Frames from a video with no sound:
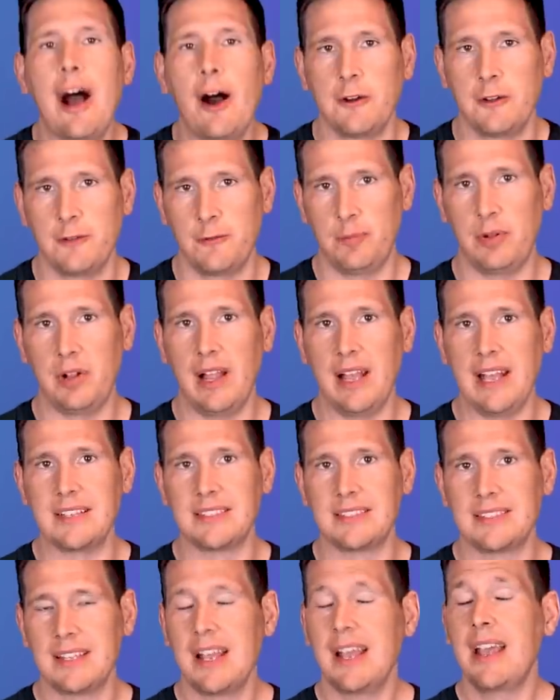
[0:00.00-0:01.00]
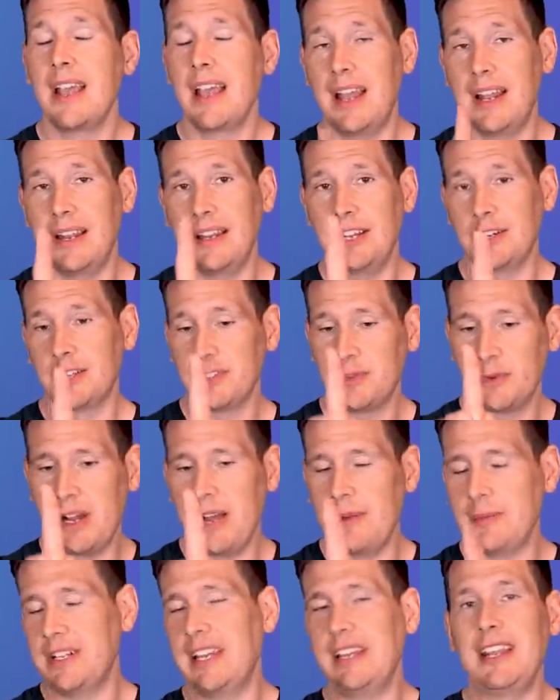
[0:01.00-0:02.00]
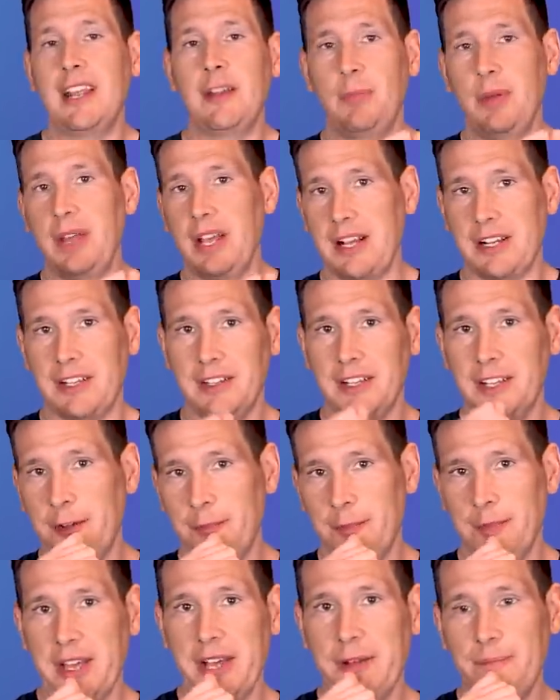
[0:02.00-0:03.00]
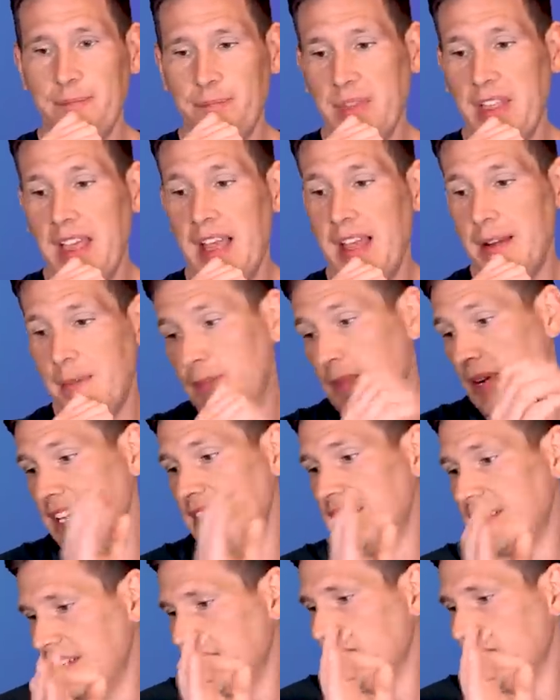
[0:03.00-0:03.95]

out of place. And here's where I'm gonna nitpick a little bit. And but it,